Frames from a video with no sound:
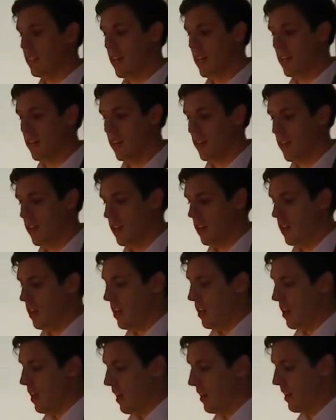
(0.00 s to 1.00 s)
And that's something
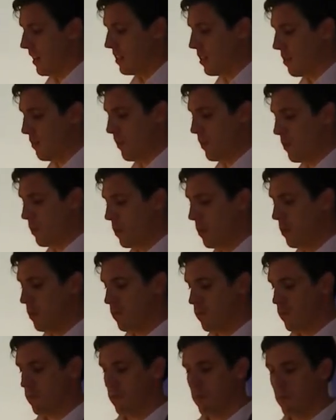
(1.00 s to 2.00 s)
we,
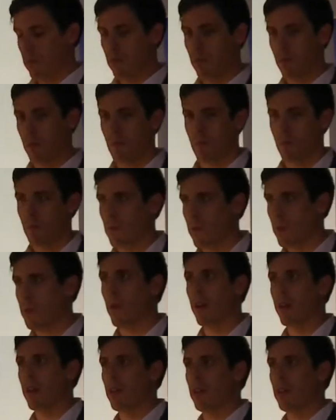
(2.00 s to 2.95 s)
we want to uh,